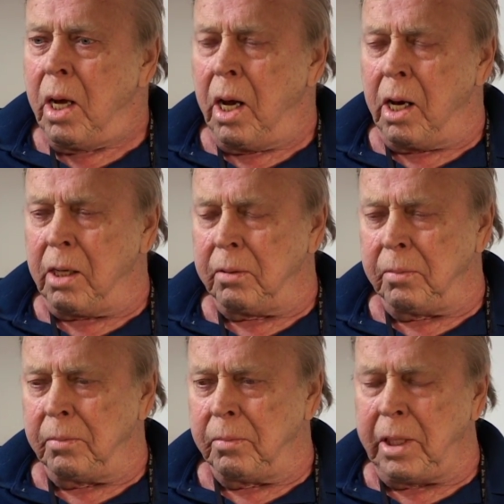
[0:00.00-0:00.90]
uh,
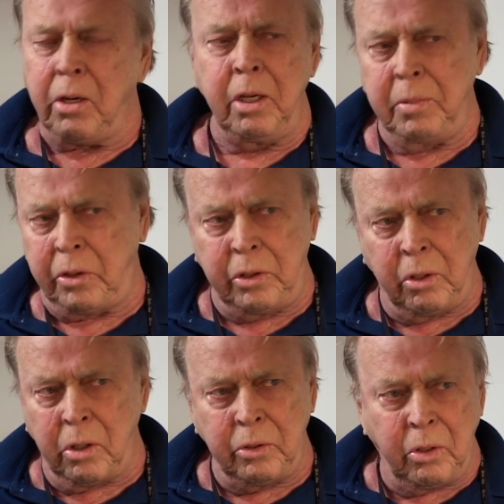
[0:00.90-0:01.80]
that argument
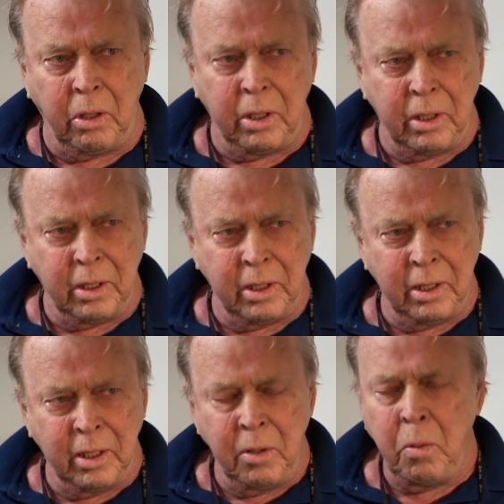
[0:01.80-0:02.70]
still goes on.
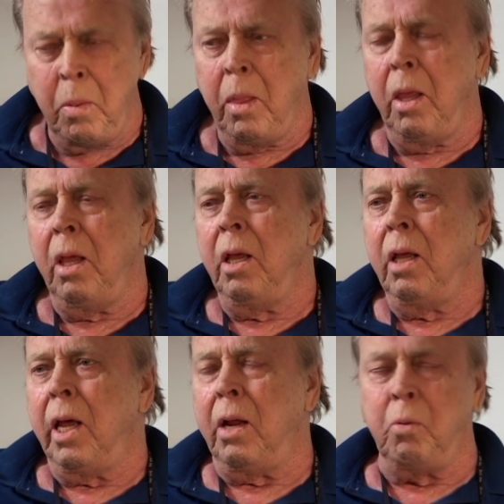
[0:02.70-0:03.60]

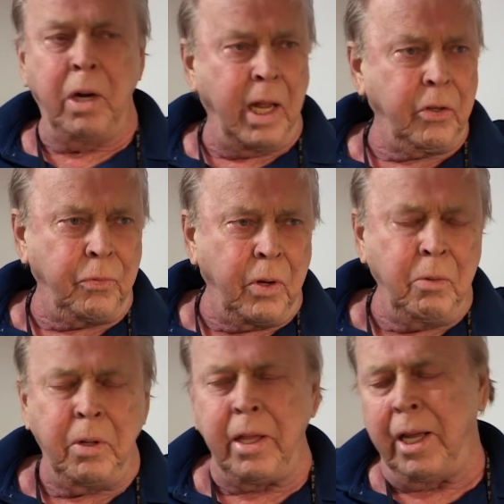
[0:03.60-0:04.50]
And one has
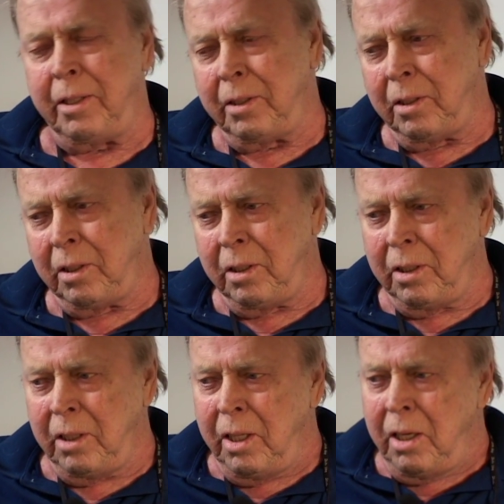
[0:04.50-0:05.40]
fun with that
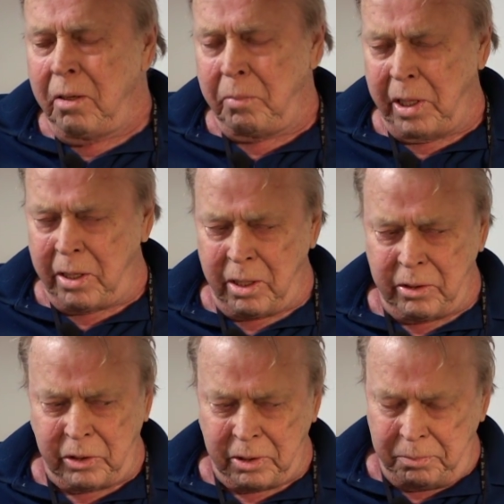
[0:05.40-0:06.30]

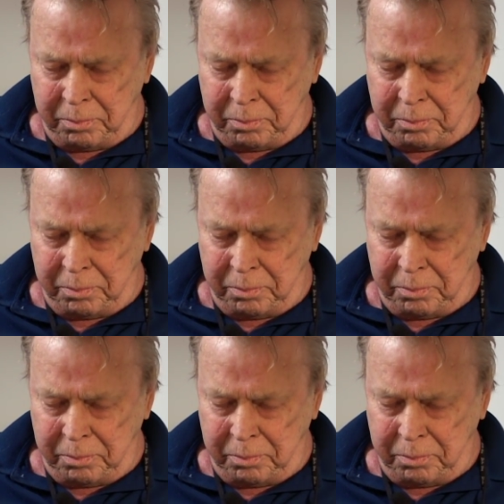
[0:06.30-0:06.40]
because uh,